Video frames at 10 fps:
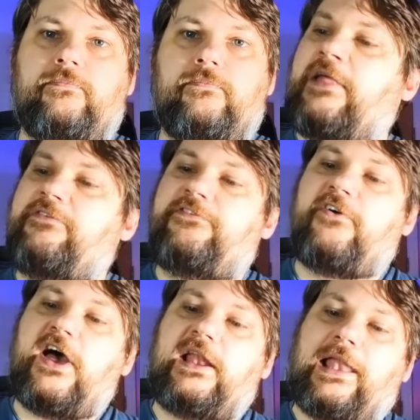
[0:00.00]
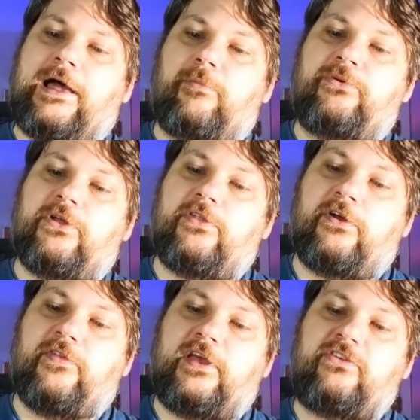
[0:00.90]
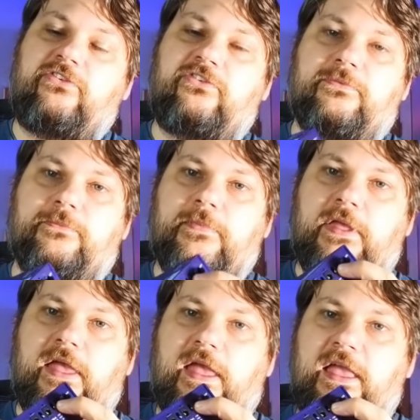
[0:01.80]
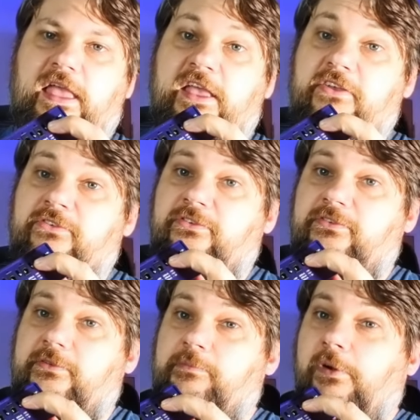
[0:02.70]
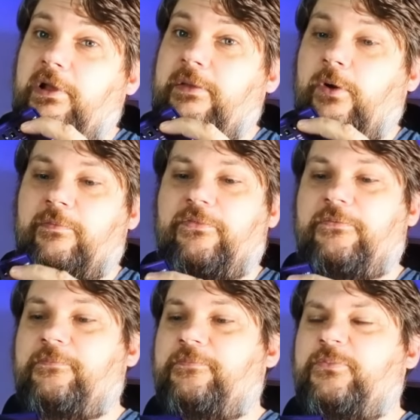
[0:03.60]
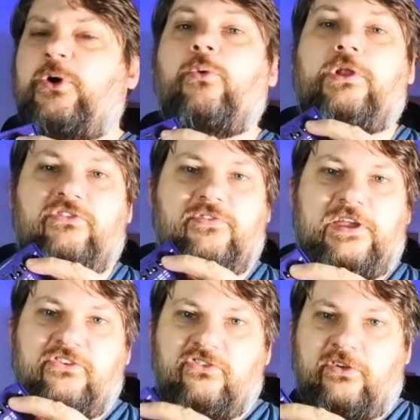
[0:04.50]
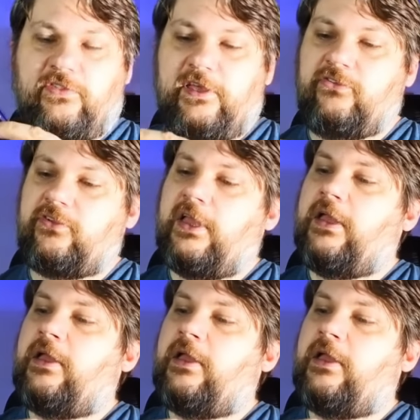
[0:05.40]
now the final output on this is probably one of the coolest features on this,